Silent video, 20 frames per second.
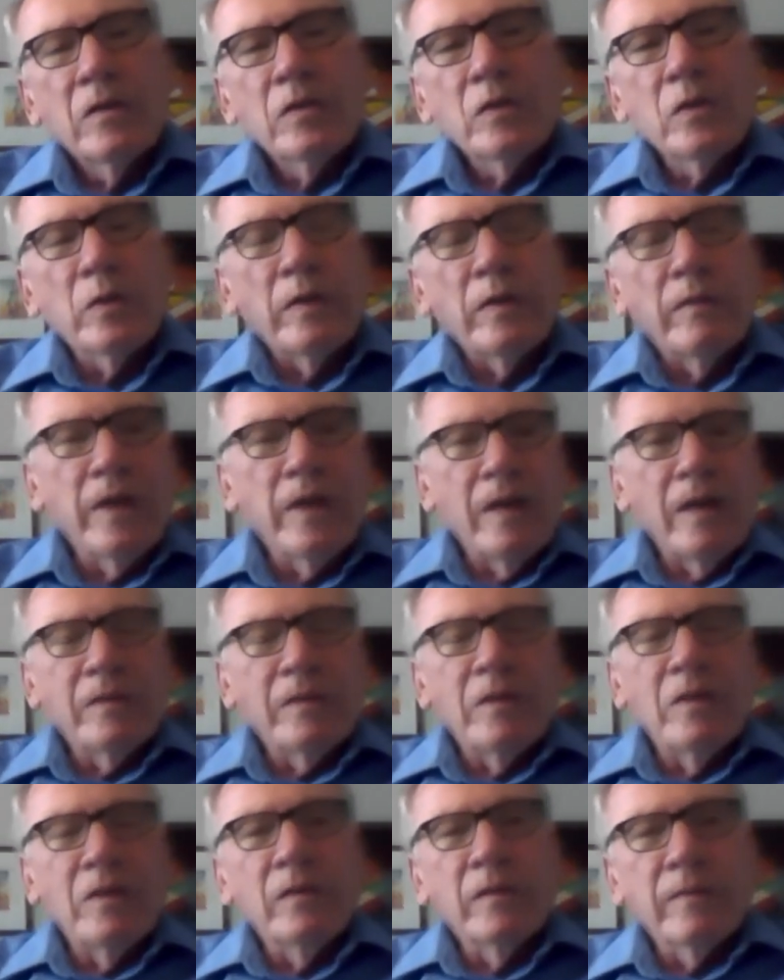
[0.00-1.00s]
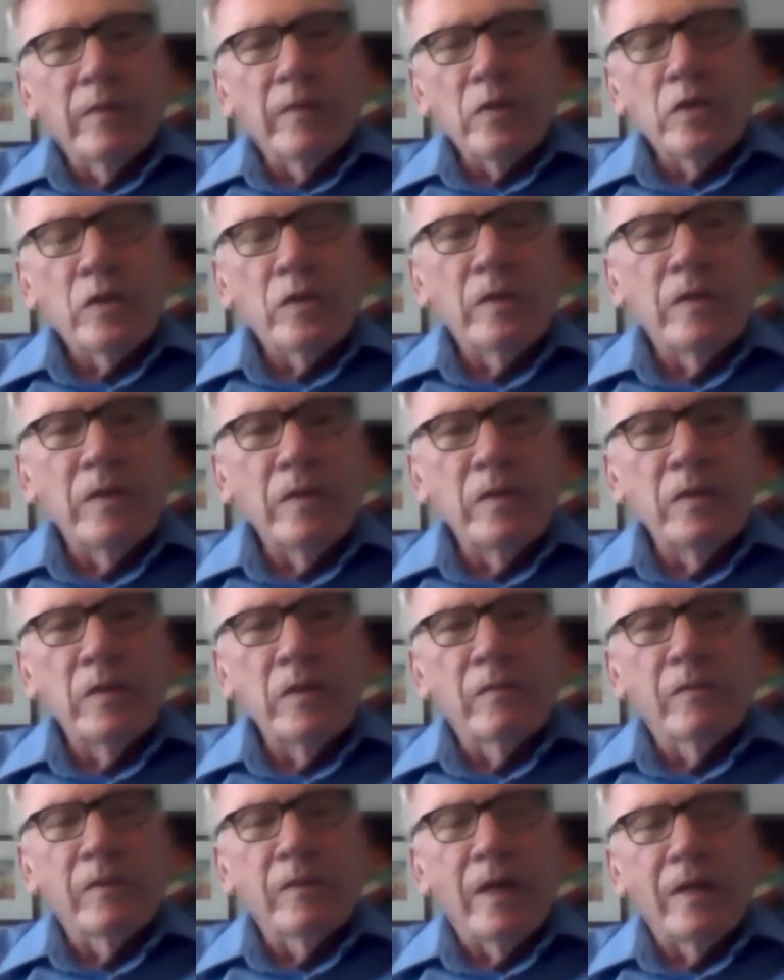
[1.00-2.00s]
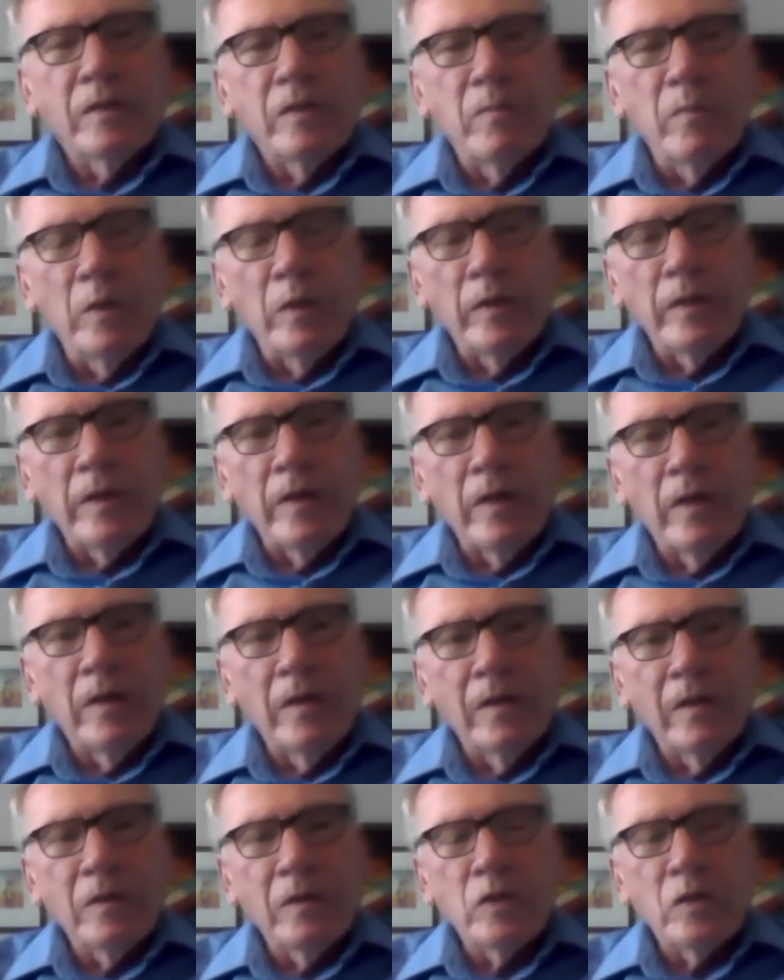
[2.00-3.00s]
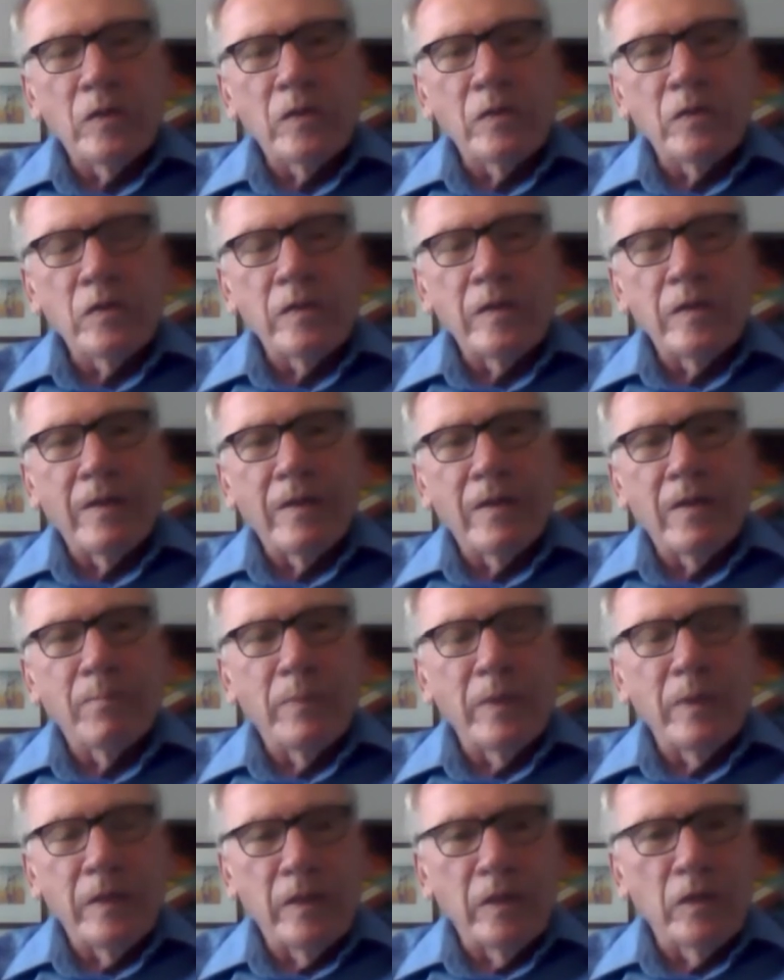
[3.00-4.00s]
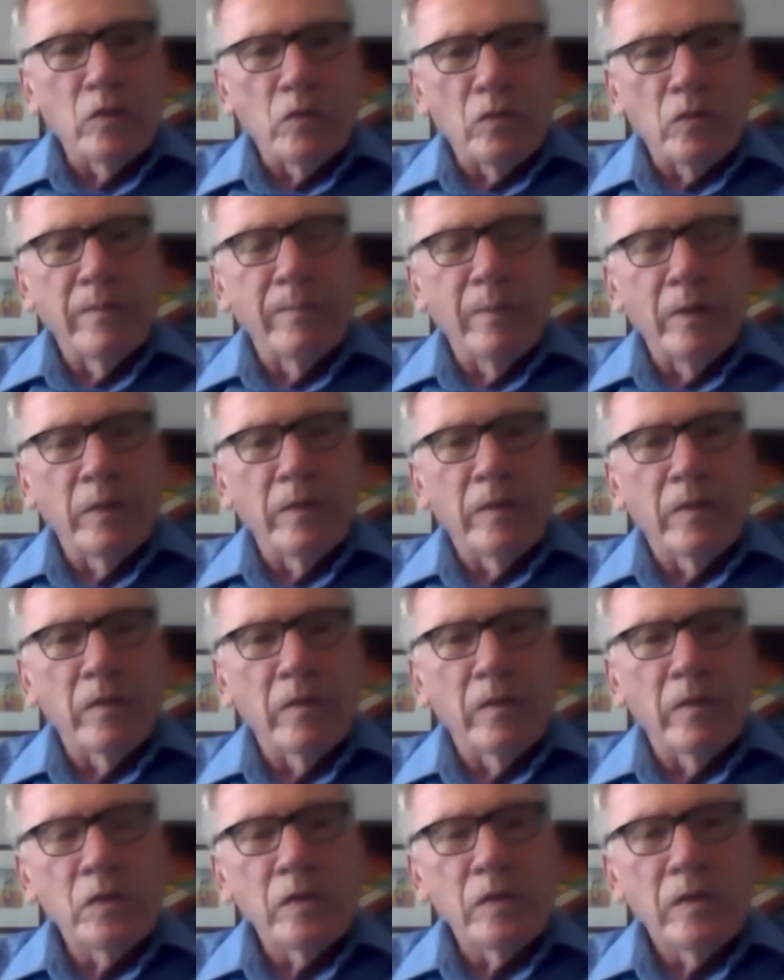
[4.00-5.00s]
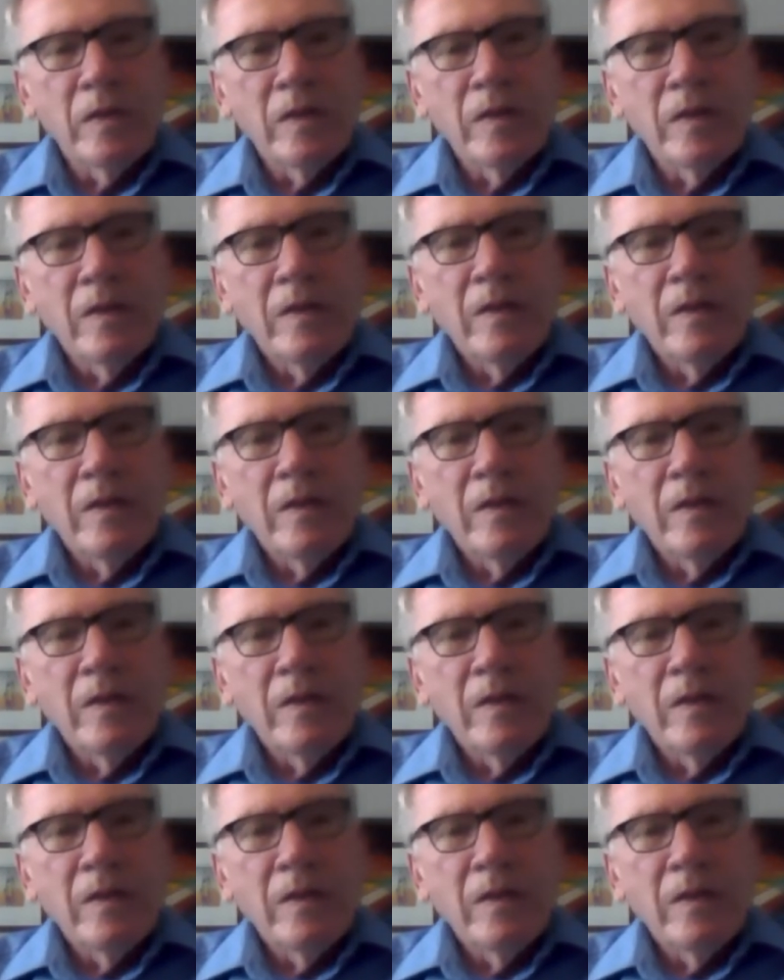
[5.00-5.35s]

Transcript: so you've got the university you've got community colleges that are big contributors